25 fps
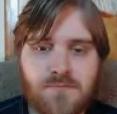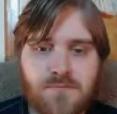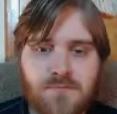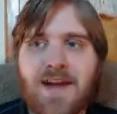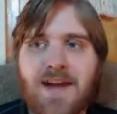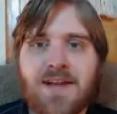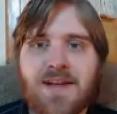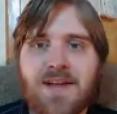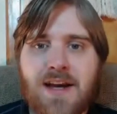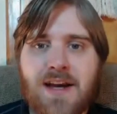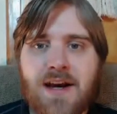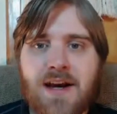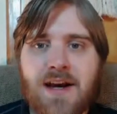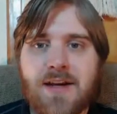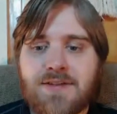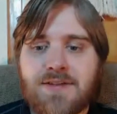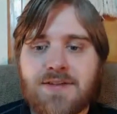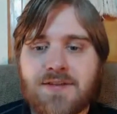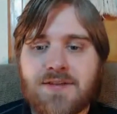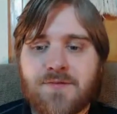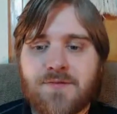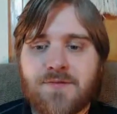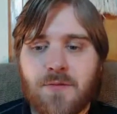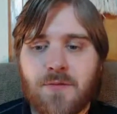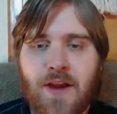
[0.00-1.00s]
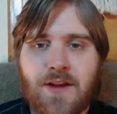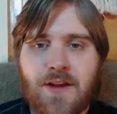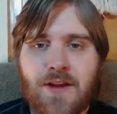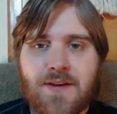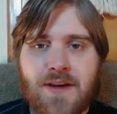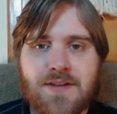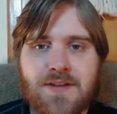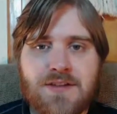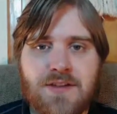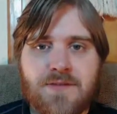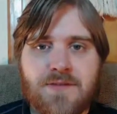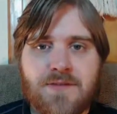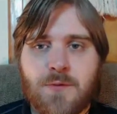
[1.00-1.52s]
guys from
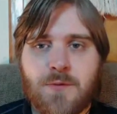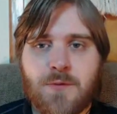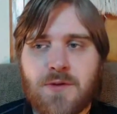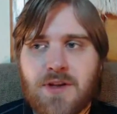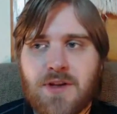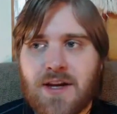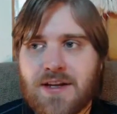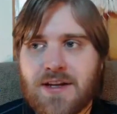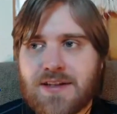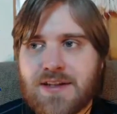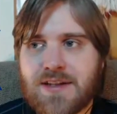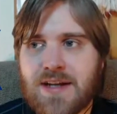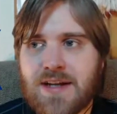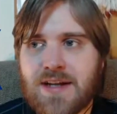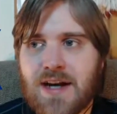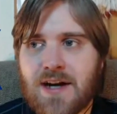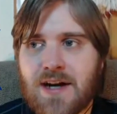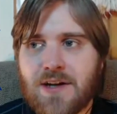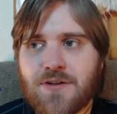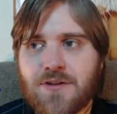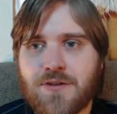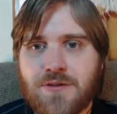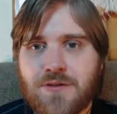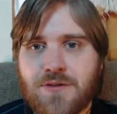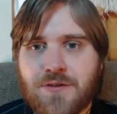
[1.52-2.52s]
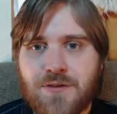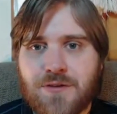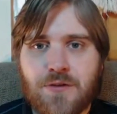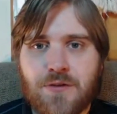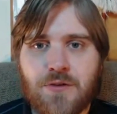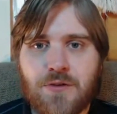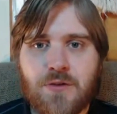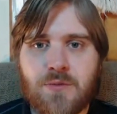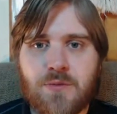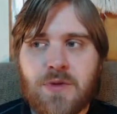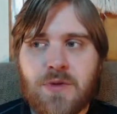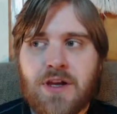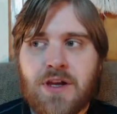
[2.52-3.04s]
Fantastic Four, like Doctor
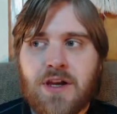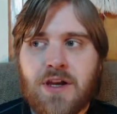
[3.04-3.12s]
Doom,